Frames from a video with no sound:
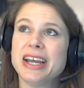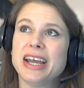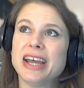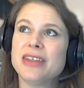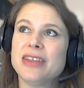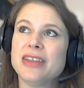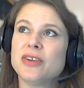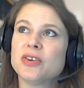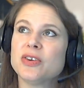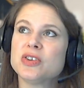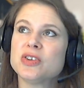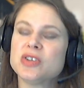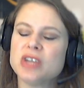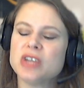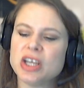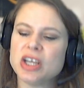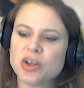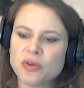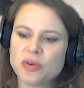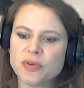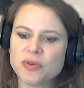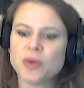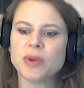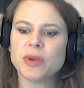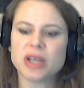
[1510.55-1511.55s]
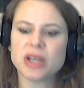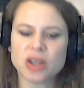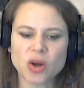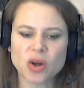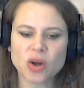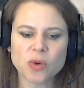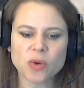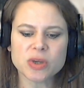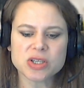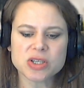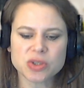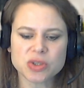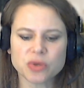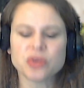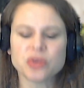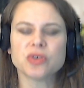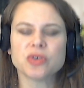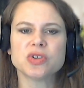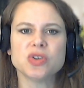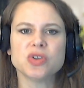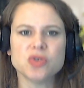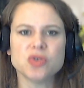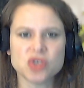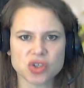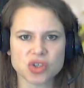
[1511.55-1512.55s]
and they're interviewing and always told they're
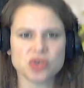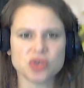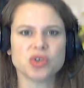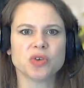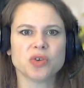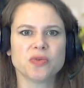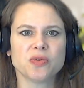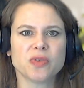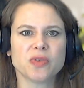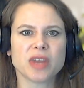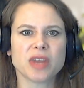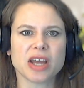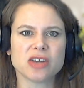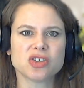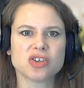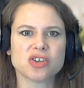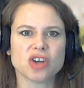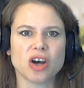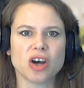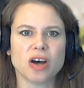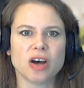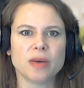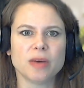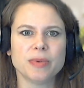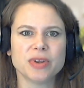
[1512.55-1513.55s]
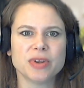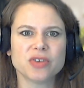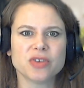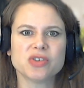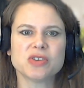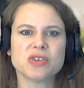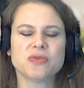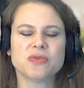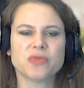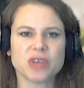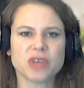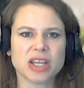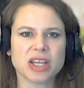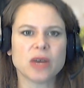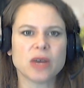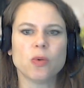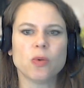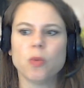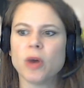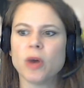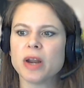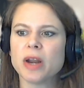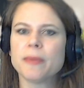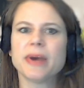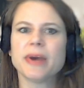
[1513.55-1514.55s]
too junior for that job and they're just like
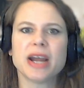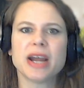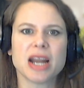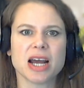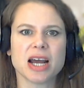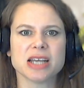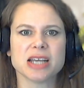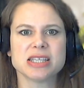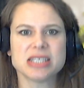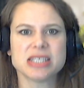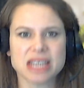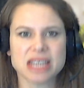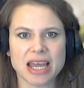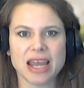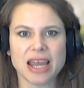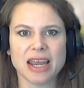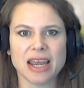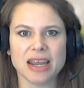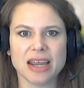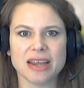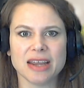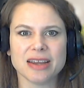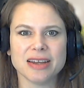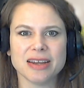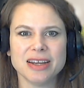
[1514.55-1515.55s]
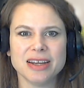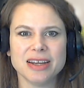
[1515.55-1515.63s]
what am i not saying